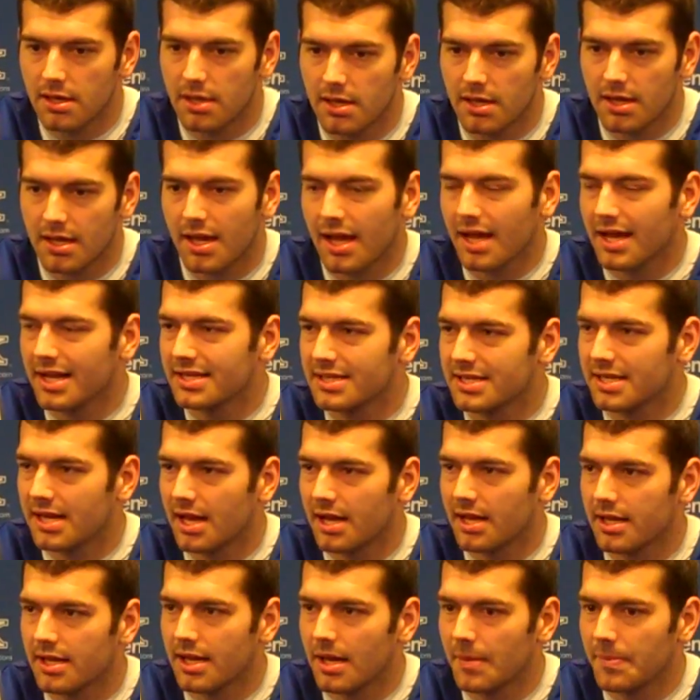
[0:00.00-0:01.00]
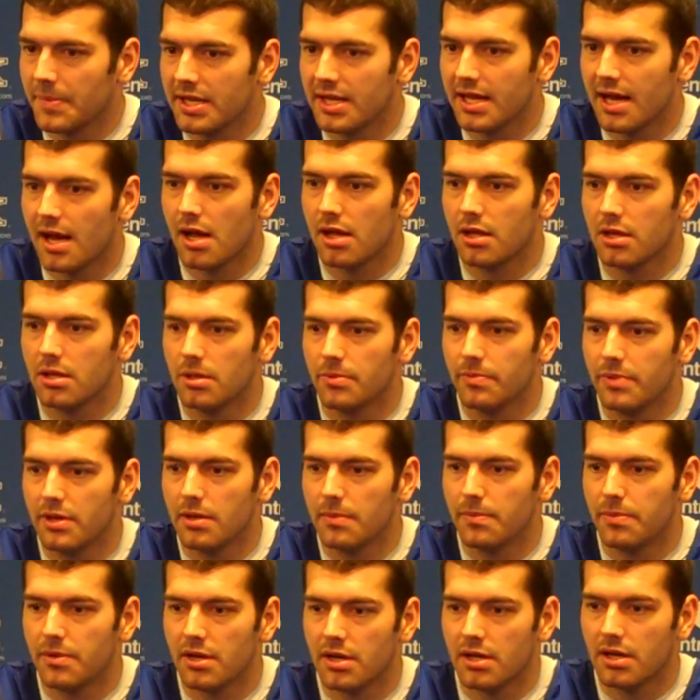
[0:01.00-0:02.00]
It kind of got me down a little
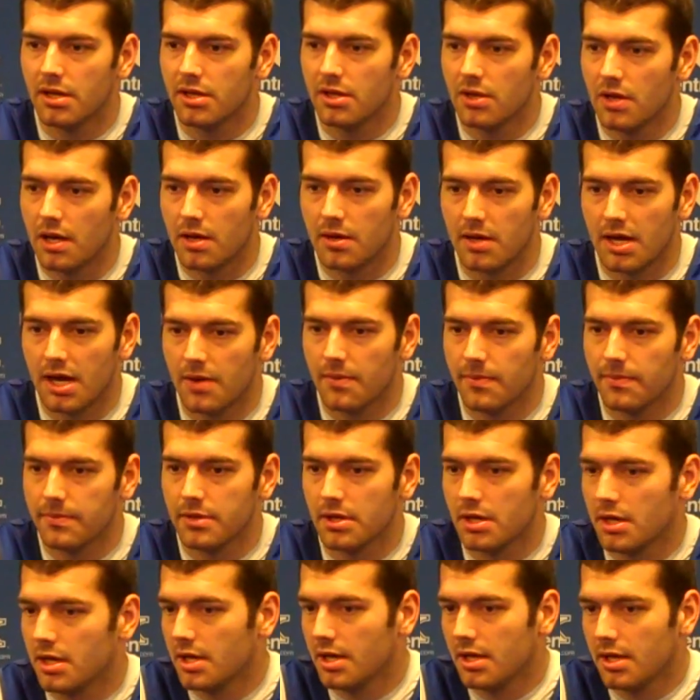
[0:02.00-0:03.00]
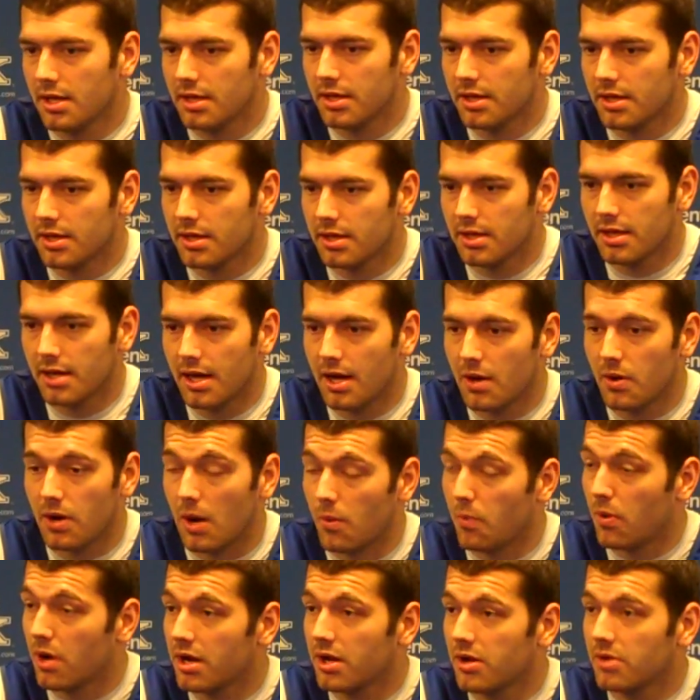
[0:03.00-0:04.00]
bit. But, I
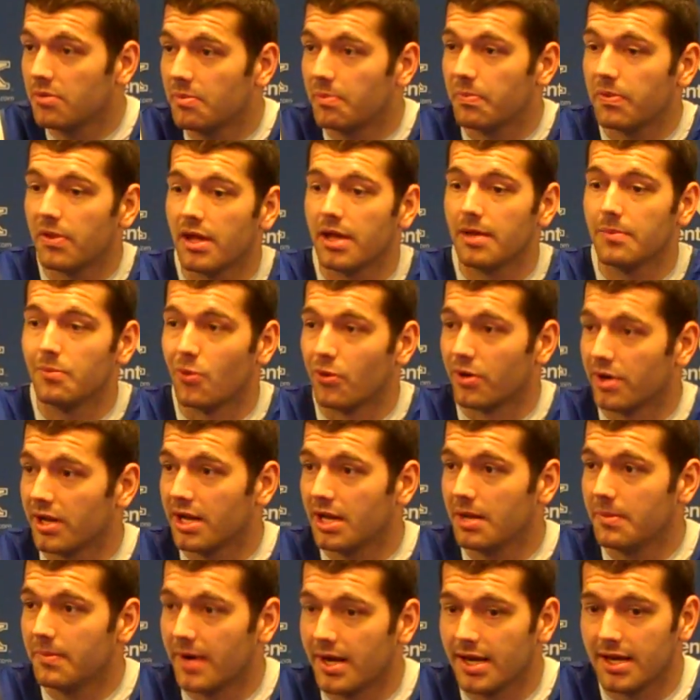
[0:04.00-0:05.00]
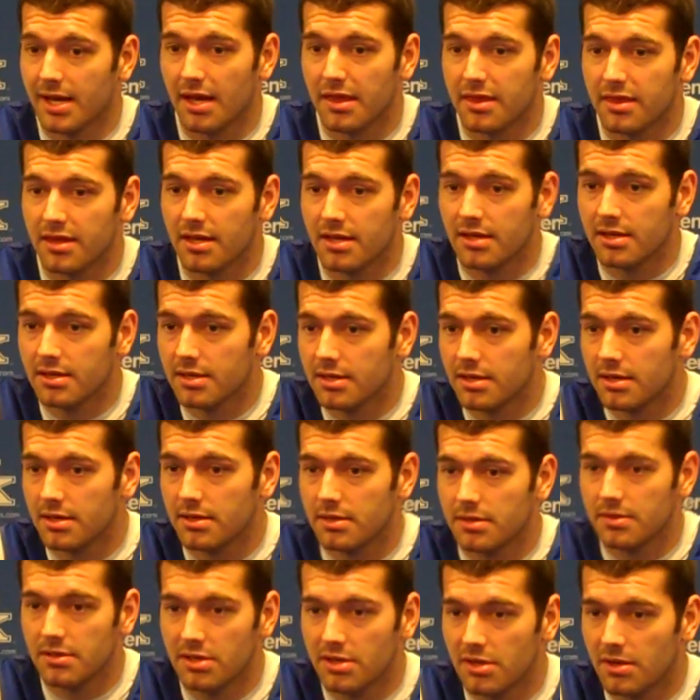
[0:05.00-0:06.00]
wanted to play more than anybody, I
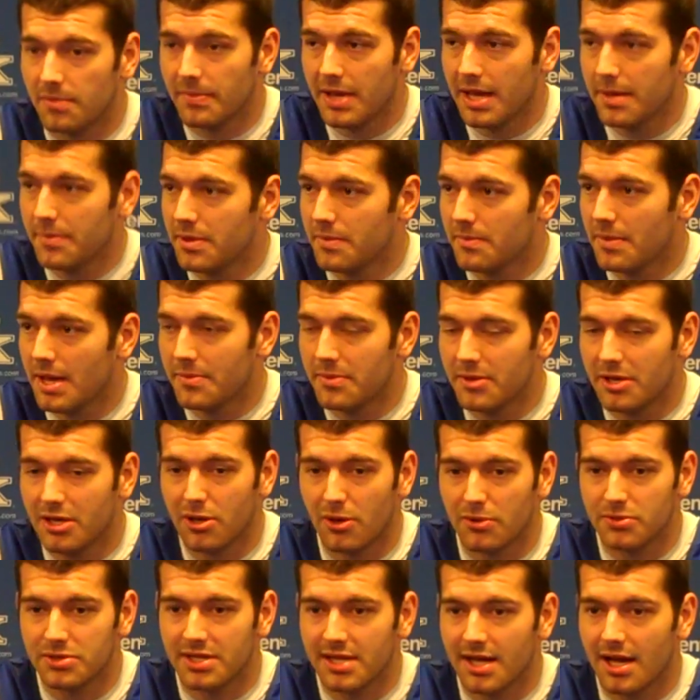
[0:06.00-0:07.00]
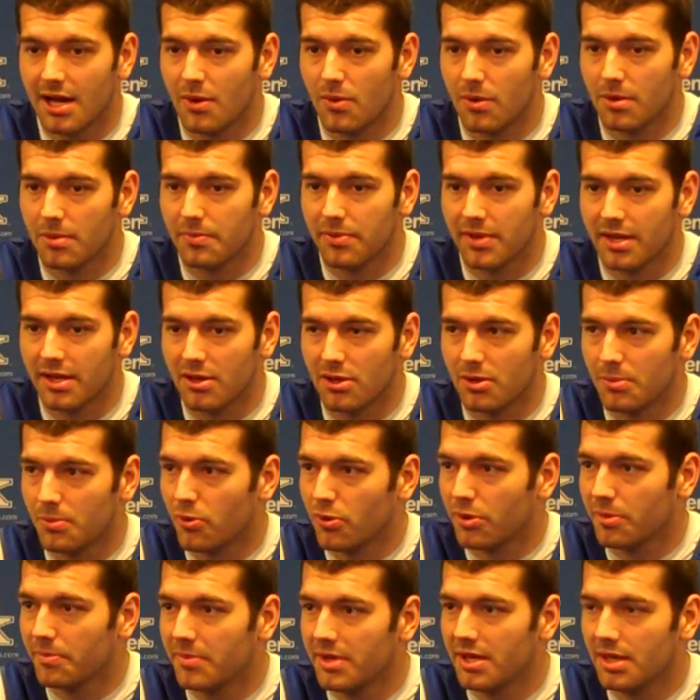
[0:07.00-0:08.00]
think. Maybe Coach Cal wanted to play a little
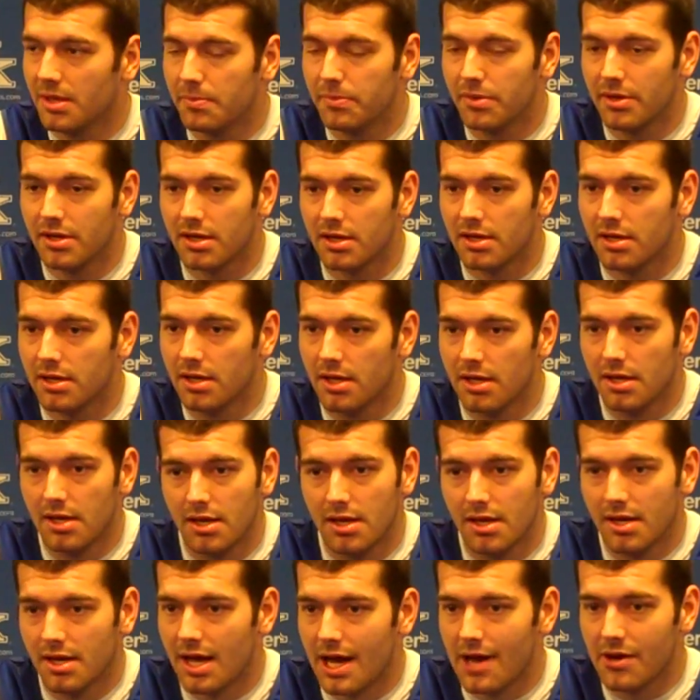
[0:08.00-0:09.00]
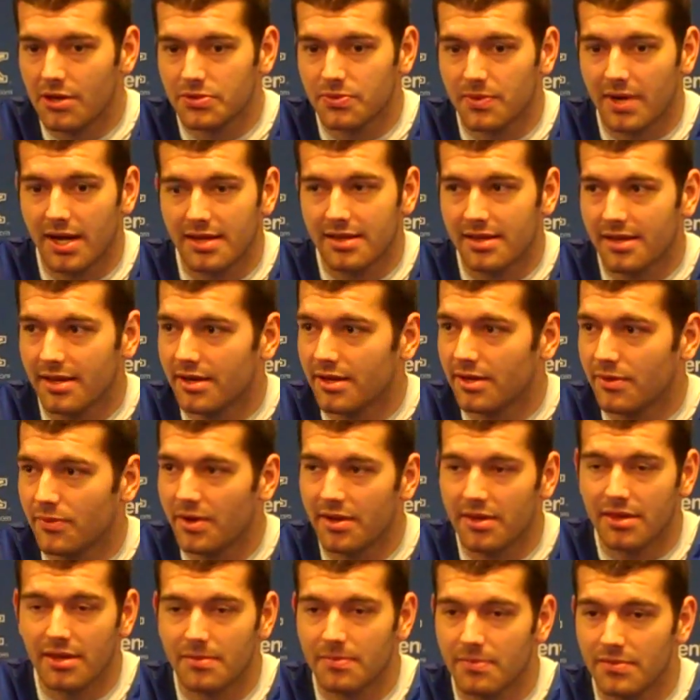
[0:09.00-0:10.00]
more than me, but I was right there
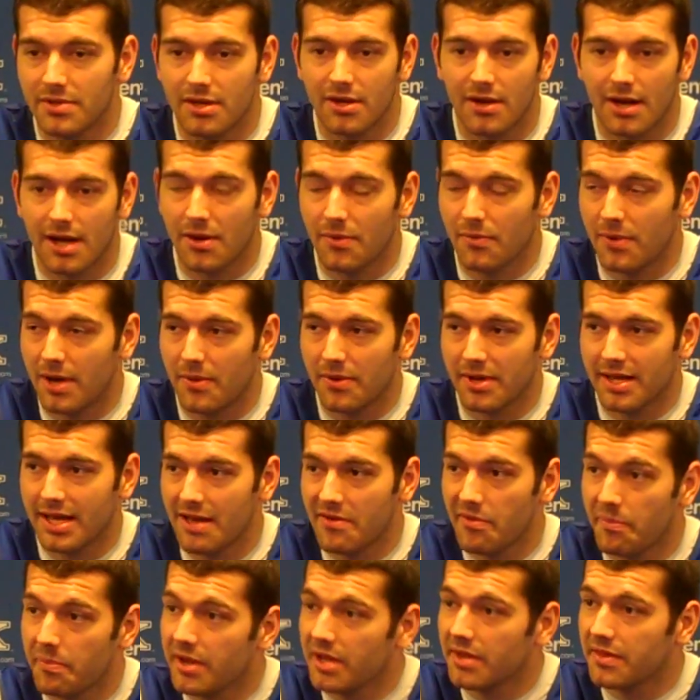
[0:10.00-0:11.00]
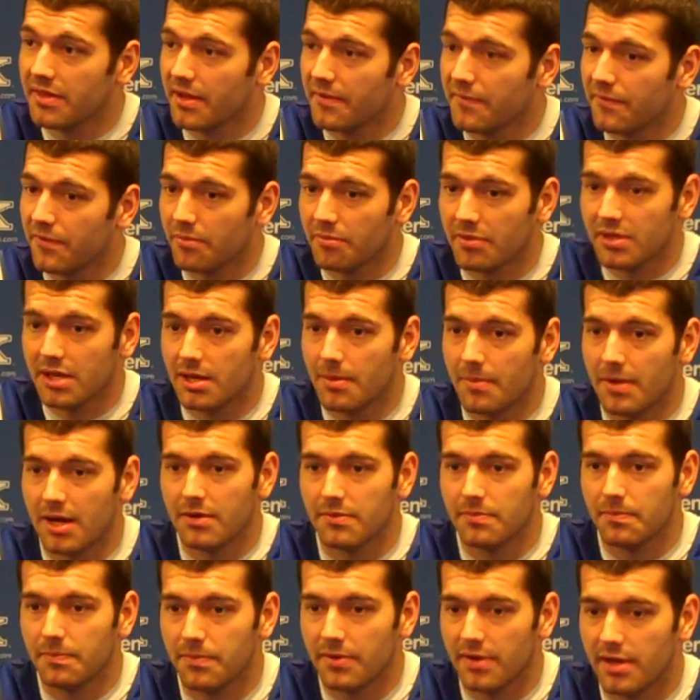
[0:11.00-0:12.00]
with him. You know, I would have given him anything for him to come
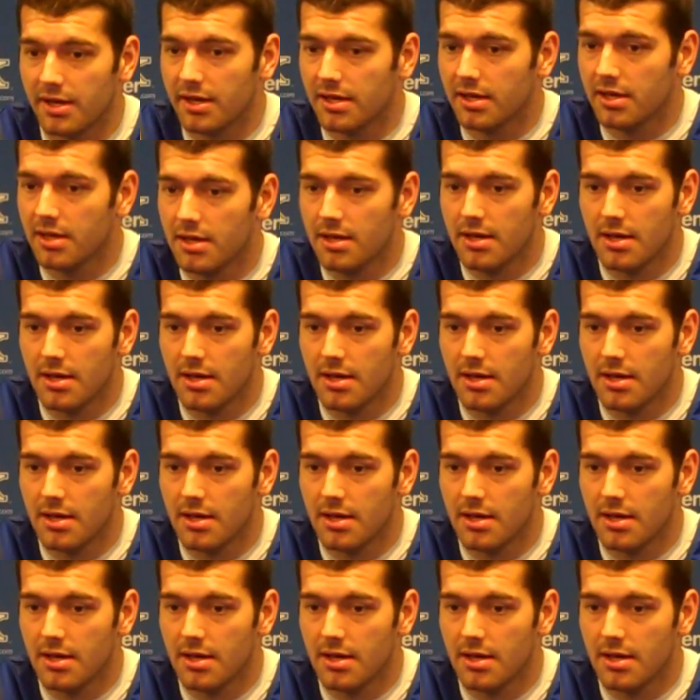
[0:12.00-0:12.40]
out and play.